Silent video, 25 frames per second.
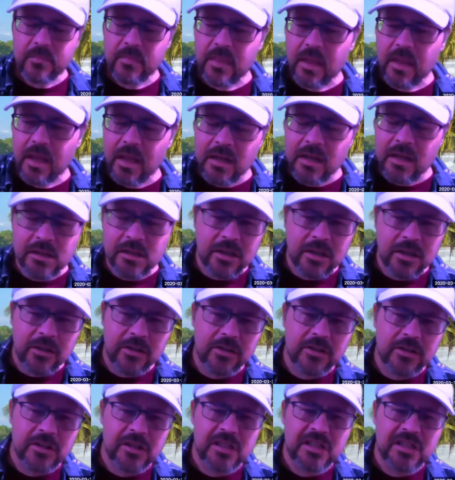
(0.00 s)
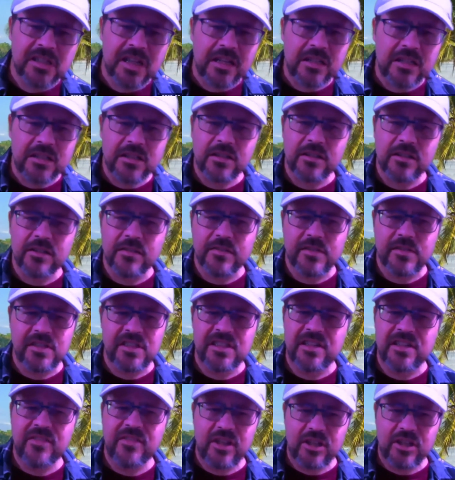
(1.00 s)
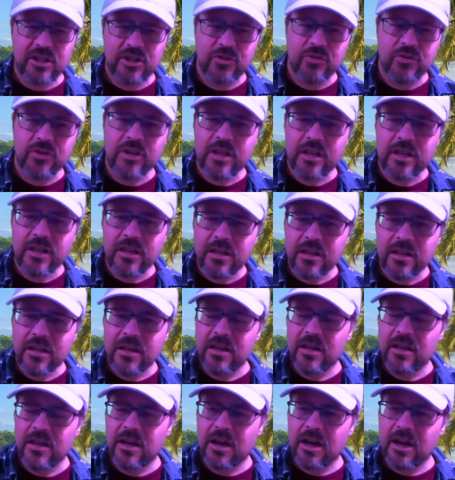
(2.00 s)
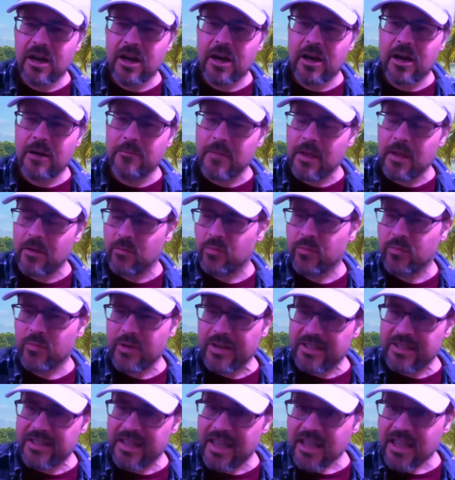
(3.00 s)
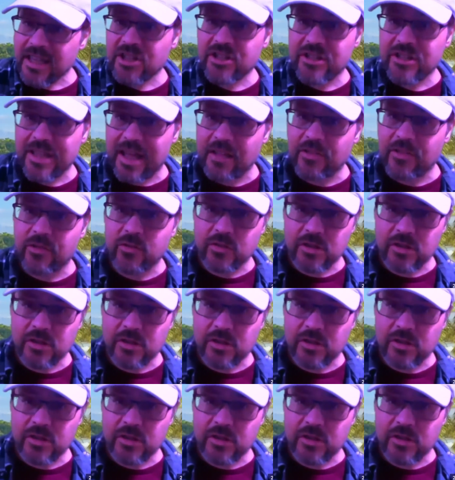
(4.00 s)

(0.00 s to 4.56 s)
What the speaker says: And so there's a sense of civic duty, and we teach that through